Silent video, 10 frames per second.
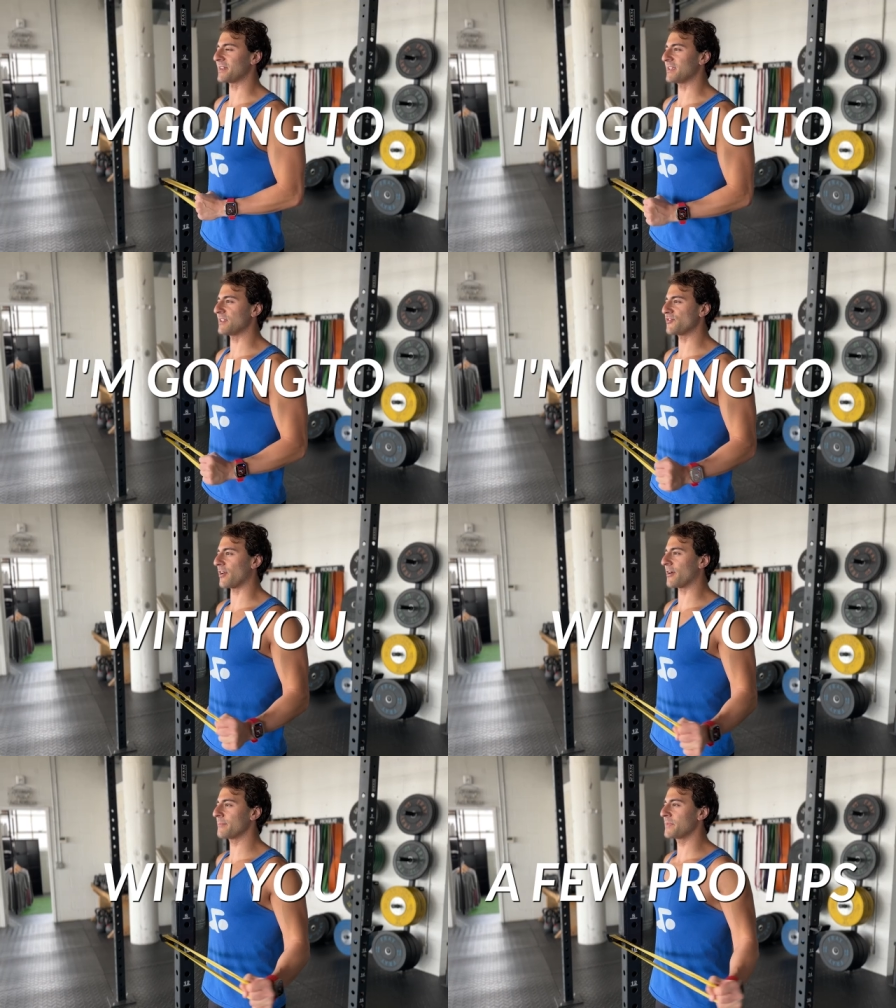going to share
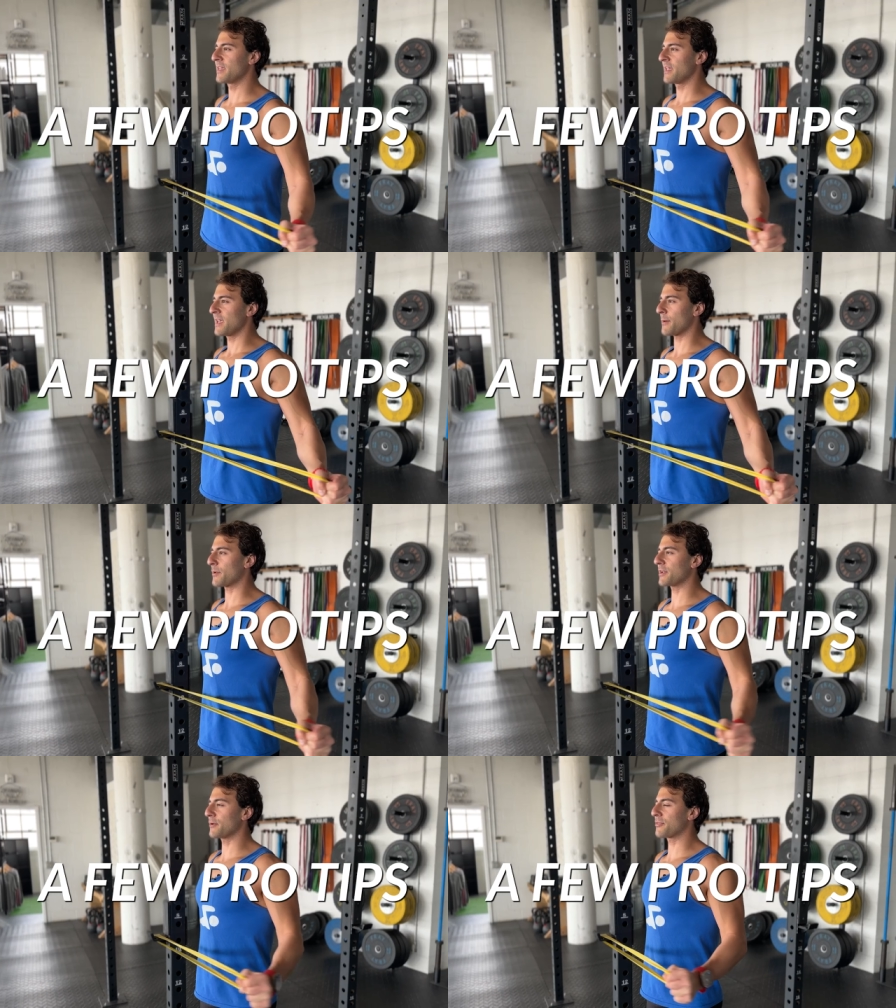with you a few
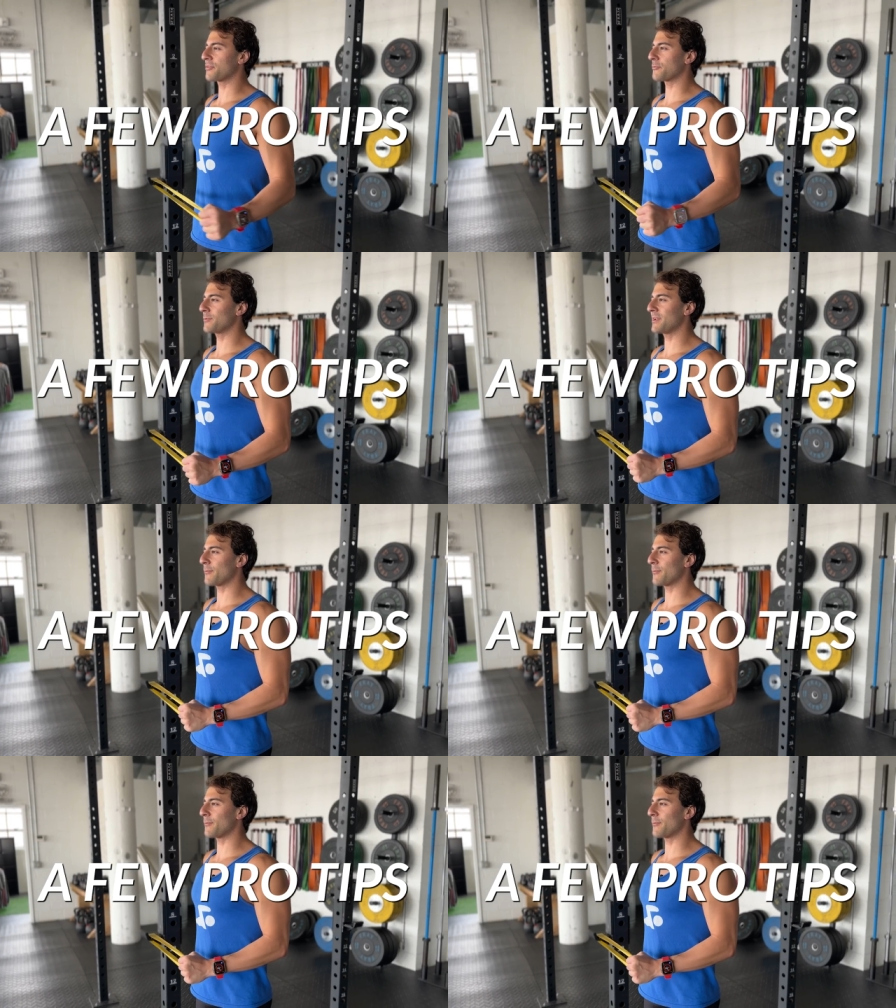pro tips